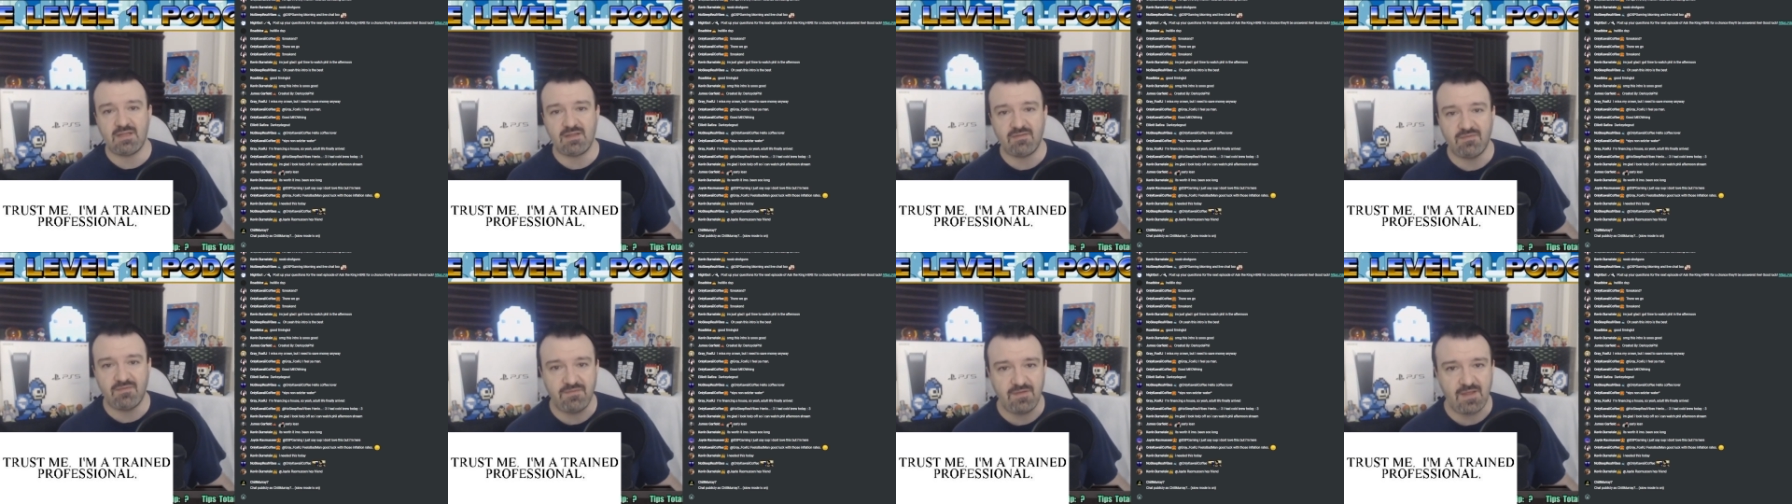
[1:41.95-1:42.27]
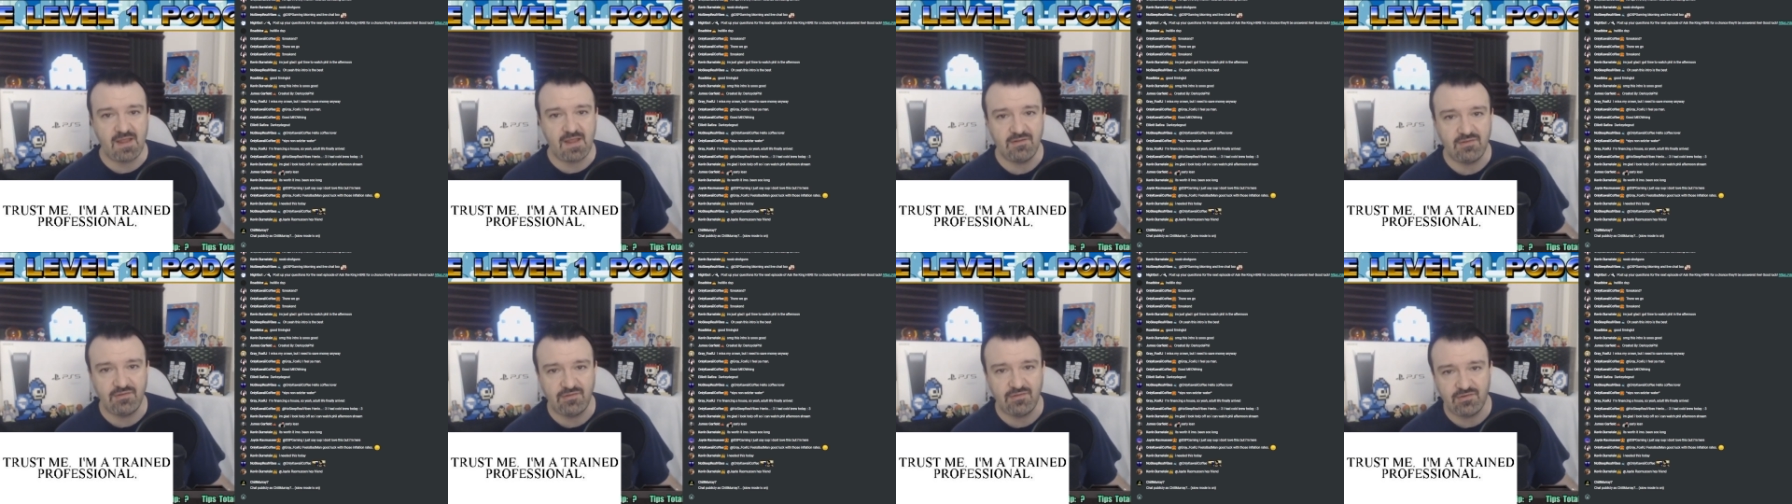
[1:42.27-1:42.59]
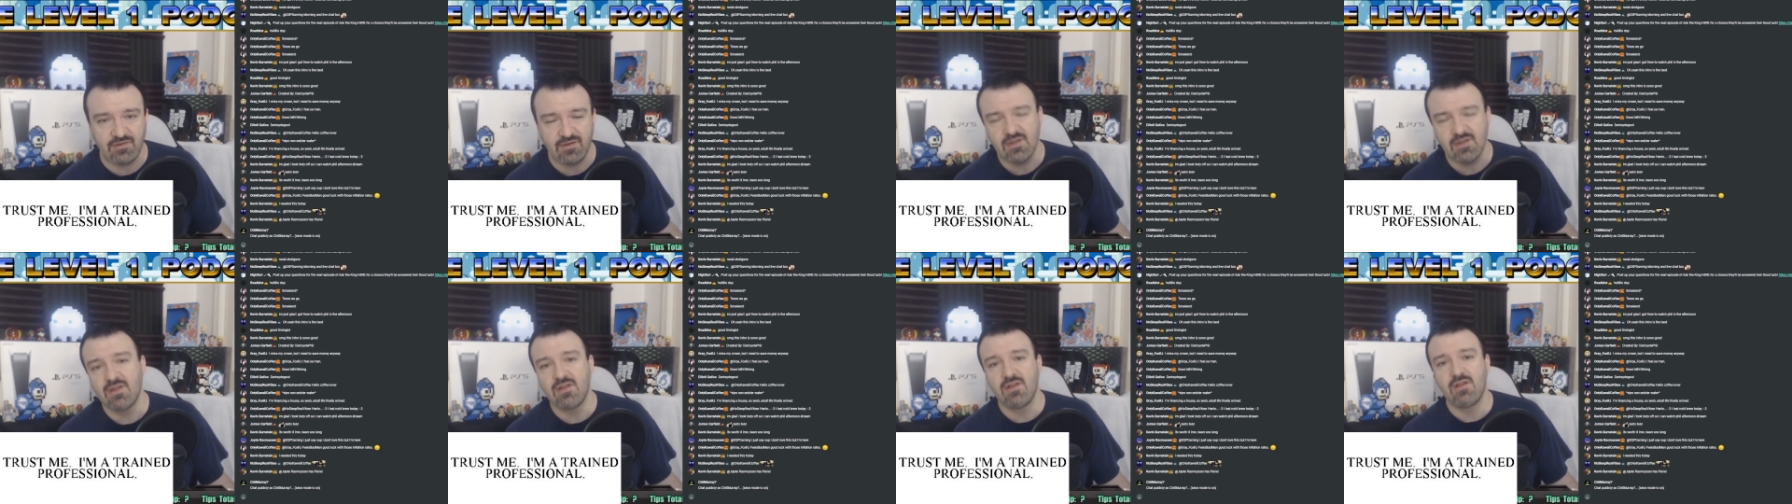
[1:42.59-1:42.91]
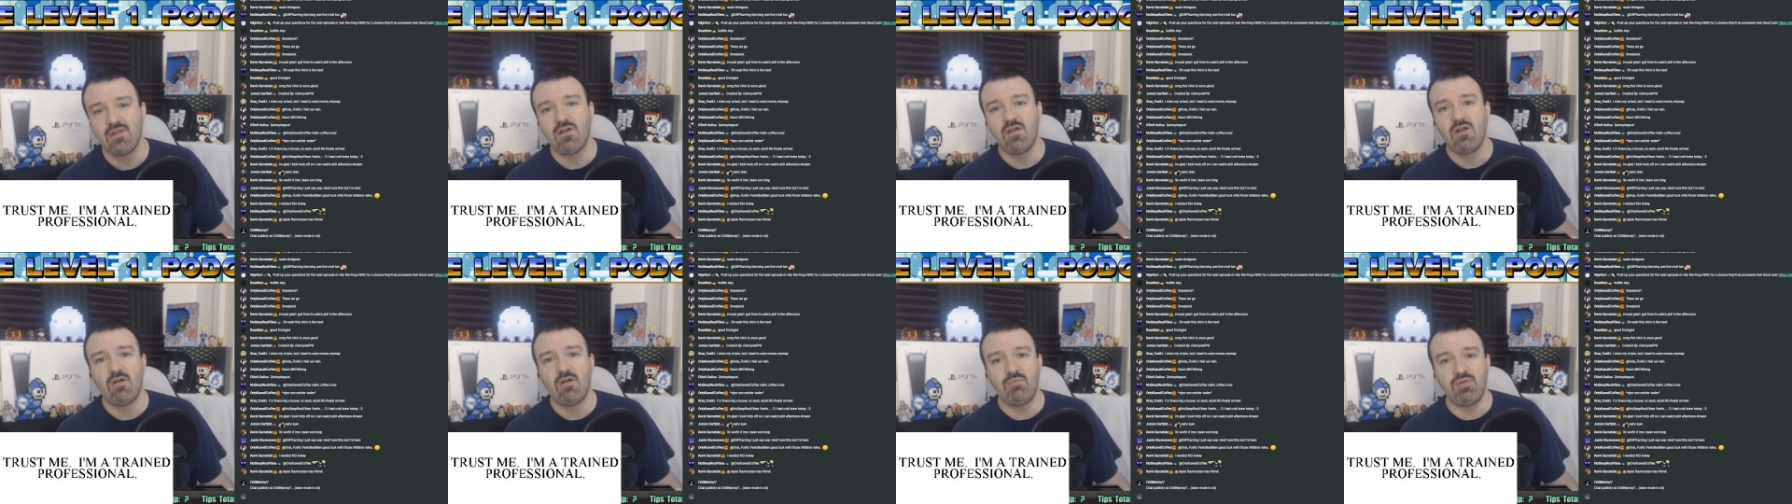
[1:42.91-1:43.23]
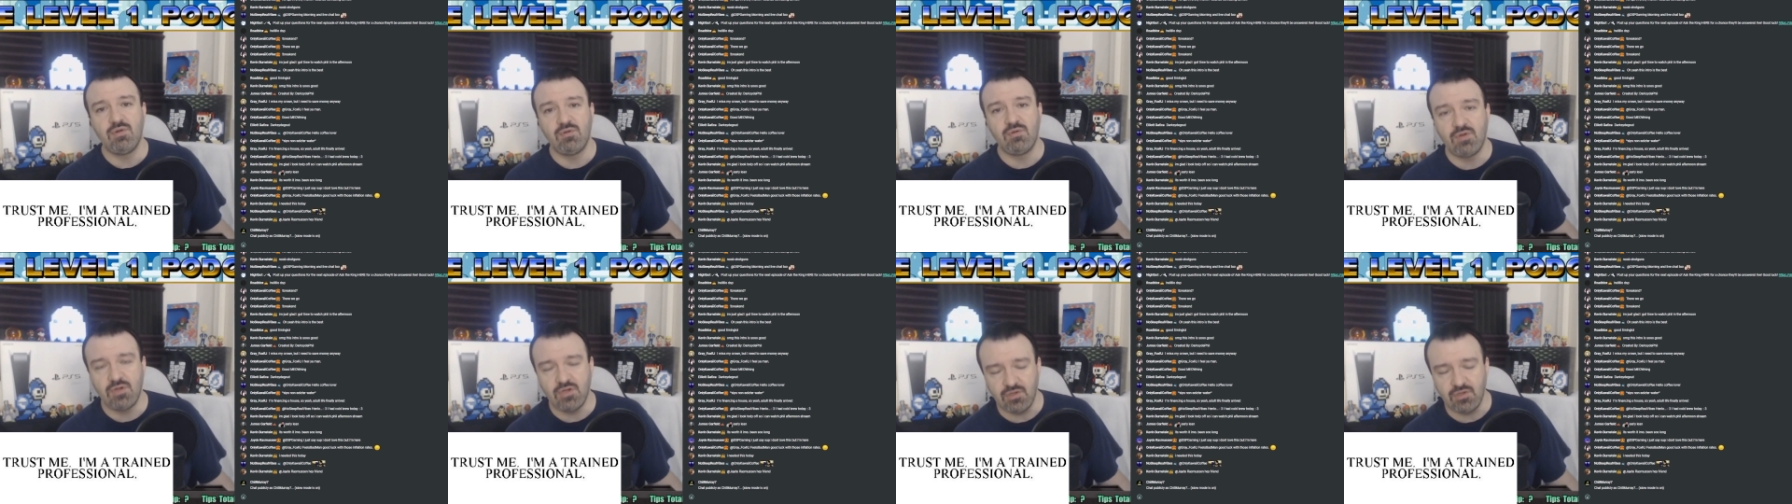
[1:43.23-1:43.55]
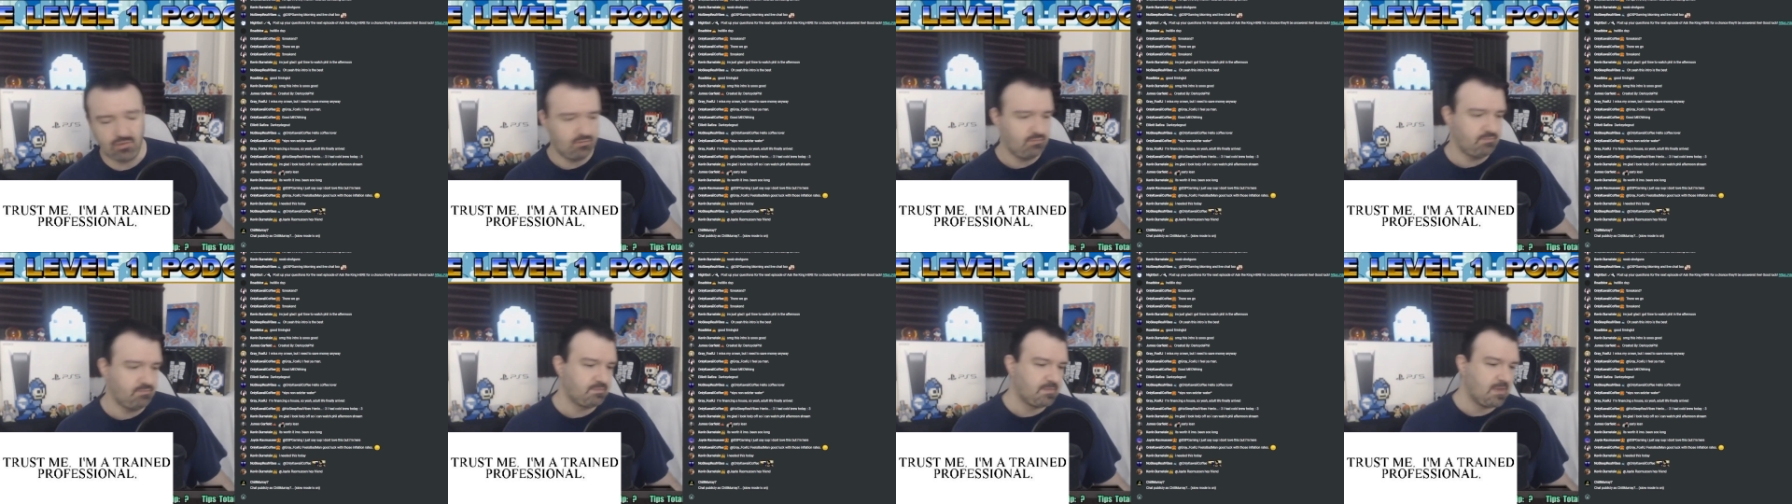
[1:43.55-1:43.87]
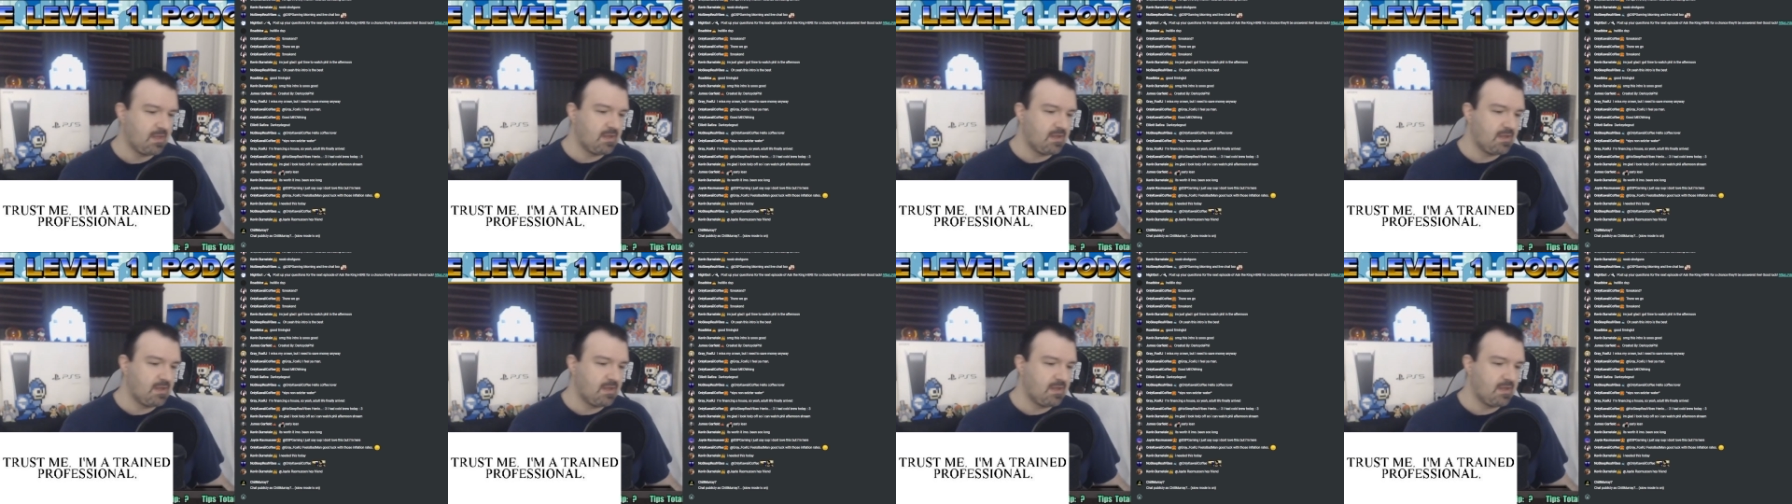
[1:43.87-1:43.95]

take offense. Boo-hoo.